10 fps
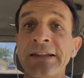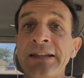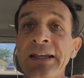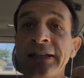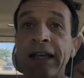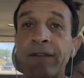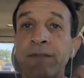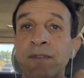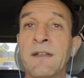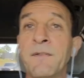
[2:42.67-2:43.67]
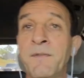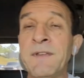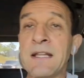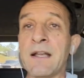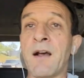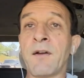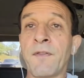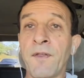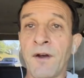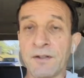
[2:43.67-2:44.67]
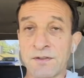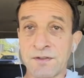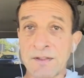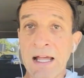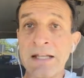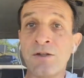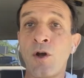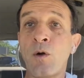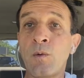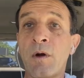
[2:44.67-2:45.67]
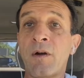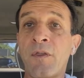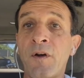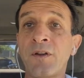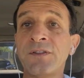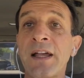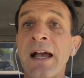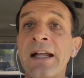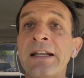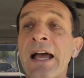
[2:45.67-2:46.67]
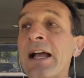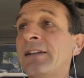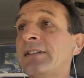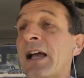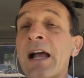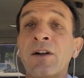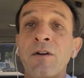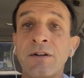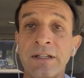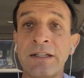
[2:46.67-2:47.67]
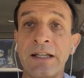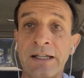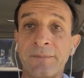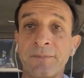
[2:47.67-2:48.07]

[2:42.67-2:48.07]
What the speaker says: They can feel our thoughts and know our thoughts and act accordingly.